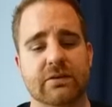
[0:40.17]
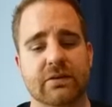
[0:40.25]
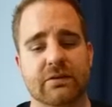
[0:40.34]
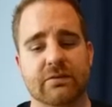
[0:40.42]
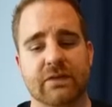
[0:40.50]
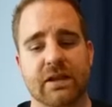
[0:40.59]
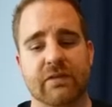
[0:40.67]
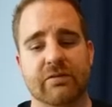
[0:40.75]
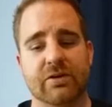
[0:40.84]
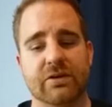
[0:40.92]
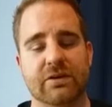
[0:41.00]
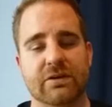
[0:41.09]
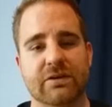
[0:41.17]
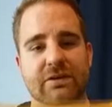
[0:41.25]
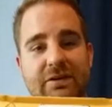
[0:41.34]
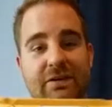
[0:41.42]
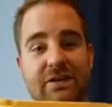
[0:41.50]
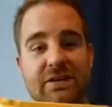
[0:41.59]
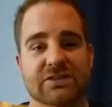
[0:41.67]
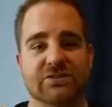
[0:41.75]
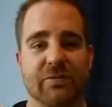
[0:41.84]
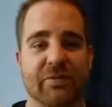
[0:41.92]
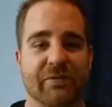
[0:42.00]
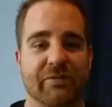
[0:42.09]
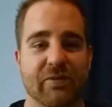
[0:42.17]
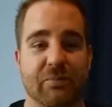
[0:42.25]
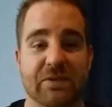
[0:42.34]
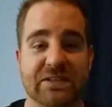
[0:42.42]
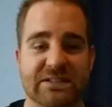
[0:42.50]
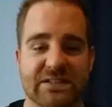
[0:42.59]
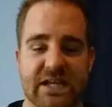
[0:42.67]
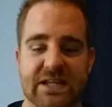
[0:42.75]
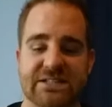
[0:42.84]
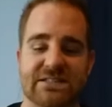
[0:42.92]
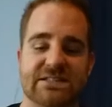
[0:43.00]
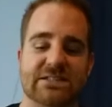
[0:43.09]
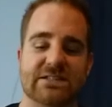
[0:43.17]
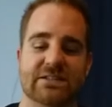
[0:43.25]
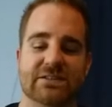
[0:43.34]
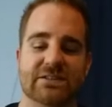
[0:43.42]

the delivered. Coming from the States.